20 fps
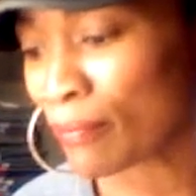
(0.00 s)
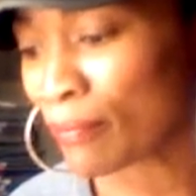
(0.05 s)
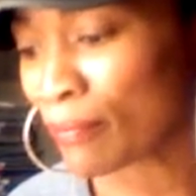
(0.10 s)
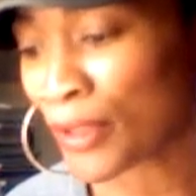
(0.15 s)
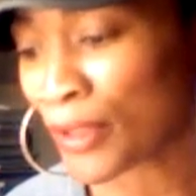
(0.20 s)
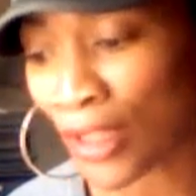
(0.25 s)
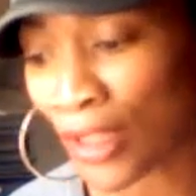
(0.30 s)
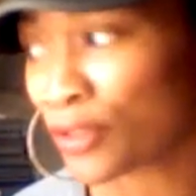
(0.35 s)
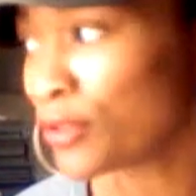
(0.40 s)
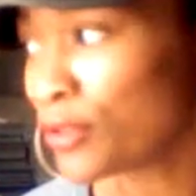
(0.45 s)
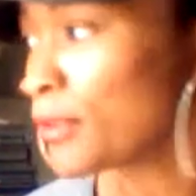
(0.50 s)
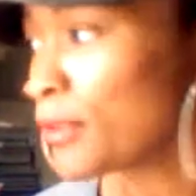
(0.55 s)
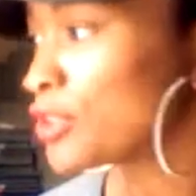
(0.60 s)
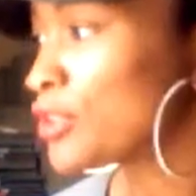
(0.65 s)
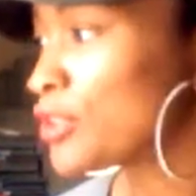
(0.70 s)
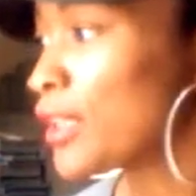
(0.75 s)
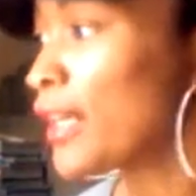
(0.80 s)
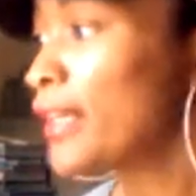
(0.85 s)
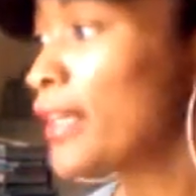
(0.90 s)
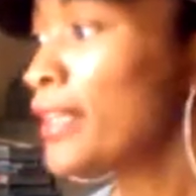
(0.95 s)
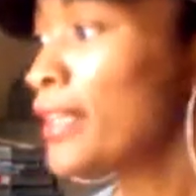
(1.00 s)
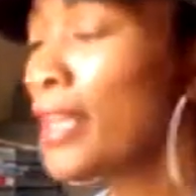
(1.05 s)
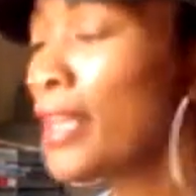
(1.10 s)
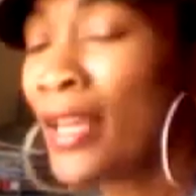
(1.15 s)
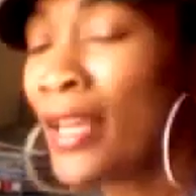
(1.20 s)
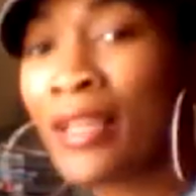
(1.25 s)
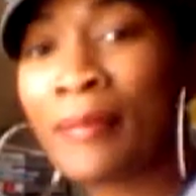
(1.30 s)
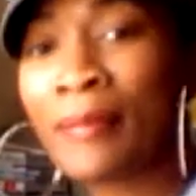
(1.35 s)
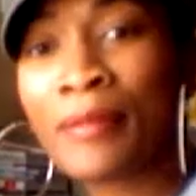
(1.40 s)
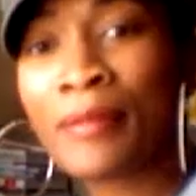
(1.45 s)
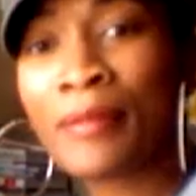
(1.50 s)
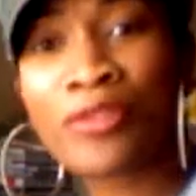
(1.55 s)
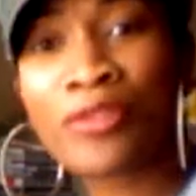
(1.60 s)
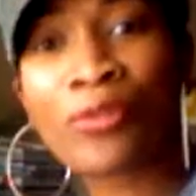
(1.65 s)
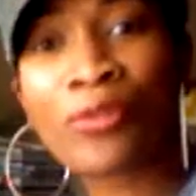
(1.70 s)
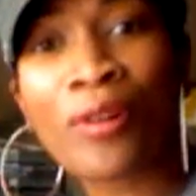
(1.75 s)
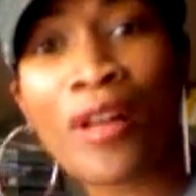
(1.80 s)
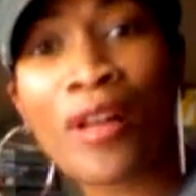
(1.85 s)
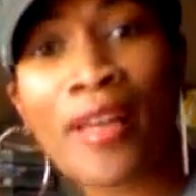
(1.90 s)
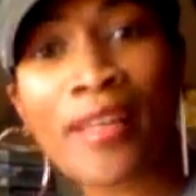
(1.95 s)
but not too much shine. And I'm going to
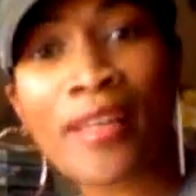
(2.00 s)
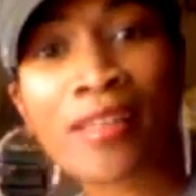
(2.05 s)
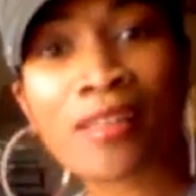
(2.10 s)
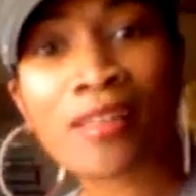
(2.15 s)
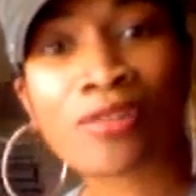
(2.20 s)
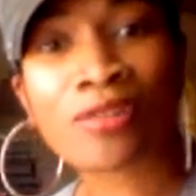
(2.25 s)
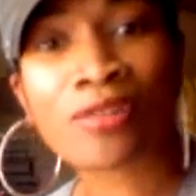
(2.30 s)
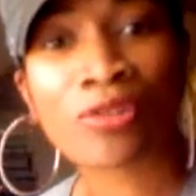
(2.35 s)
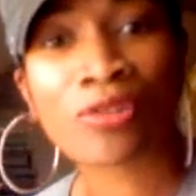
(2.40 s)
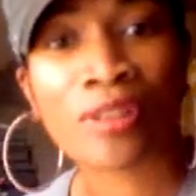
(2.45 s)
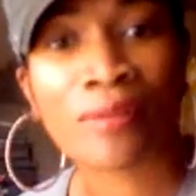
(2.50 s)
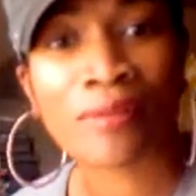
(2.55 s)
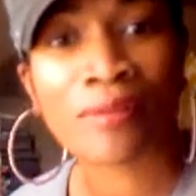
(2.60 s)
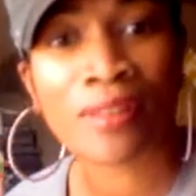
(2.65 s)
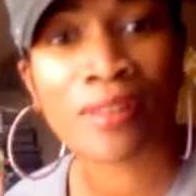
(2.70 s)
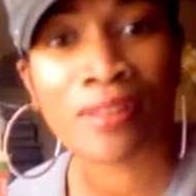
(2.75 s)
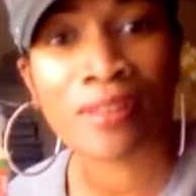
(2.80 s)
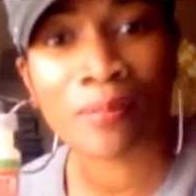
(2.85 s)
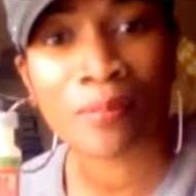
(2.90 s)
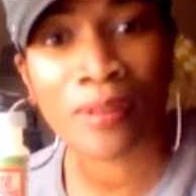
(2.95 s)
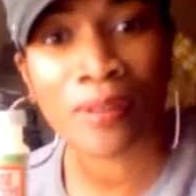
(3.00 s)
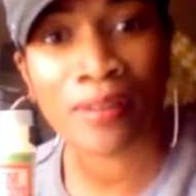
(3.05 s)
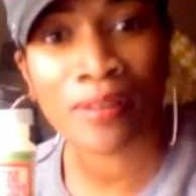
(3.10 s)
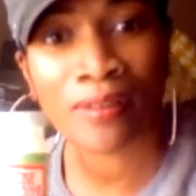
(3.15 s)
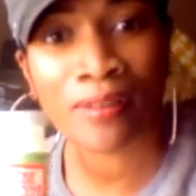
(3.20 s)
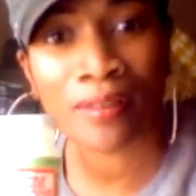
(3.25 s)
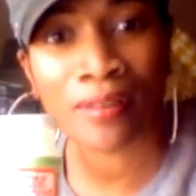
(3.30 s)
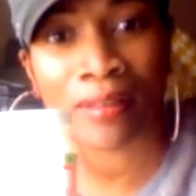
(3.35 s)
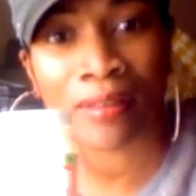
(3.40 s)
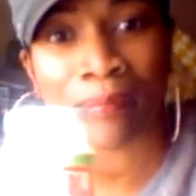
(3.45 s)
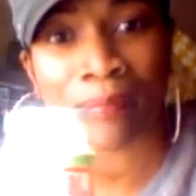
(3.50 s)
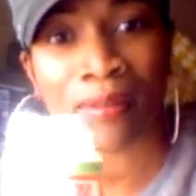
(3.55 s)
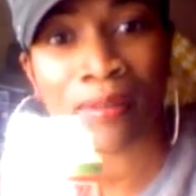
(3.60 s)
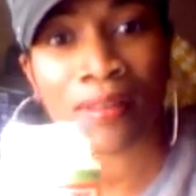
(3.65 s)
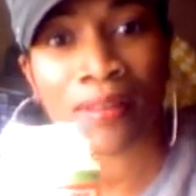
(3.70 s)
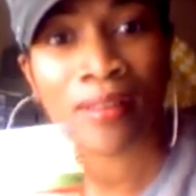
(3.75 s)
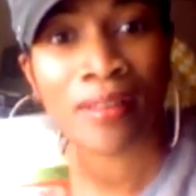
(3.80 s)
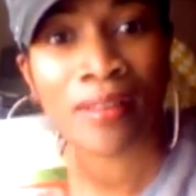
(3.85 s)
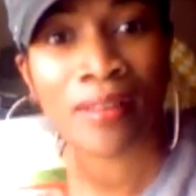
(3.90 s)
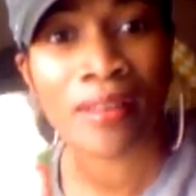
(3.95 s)
try and achieve this with
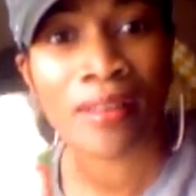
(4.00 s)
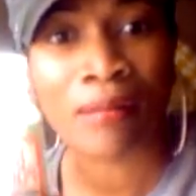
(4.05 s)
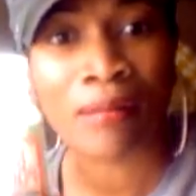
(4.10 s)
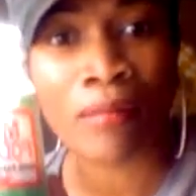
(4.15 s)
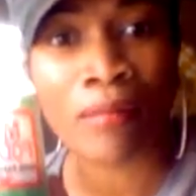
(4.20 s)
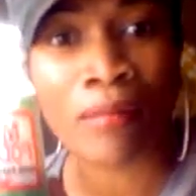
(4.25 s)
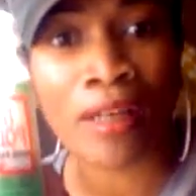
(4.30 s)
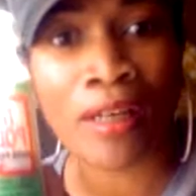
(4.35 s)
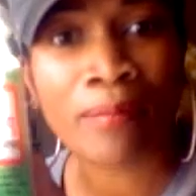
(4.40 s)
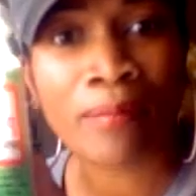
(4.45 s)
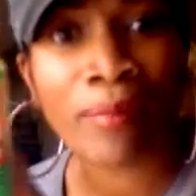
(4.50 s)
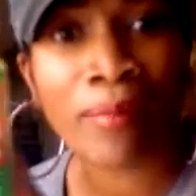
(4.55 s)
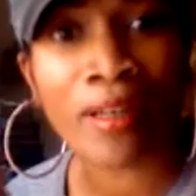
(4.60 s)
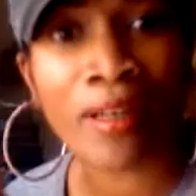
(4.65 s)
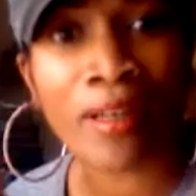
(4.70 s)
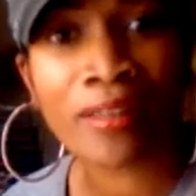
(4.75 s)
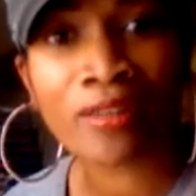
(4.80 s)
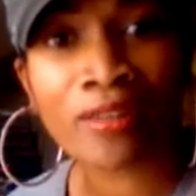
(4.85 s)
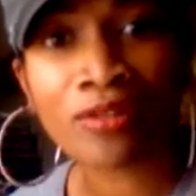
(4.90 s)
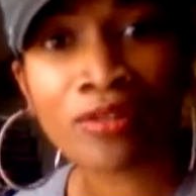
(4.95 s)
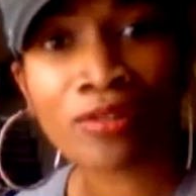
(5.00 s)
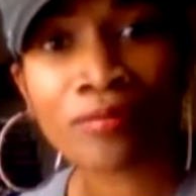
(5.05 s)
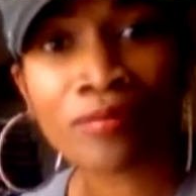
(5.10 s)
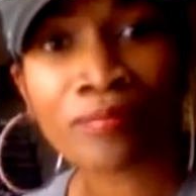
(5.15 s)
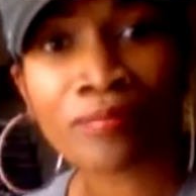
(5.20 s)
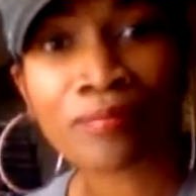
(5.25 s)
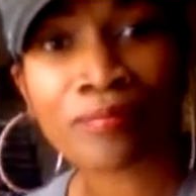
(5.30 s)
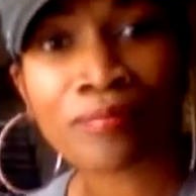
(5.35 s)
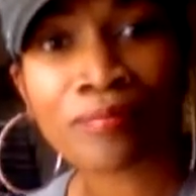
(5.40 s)
some Mod Podge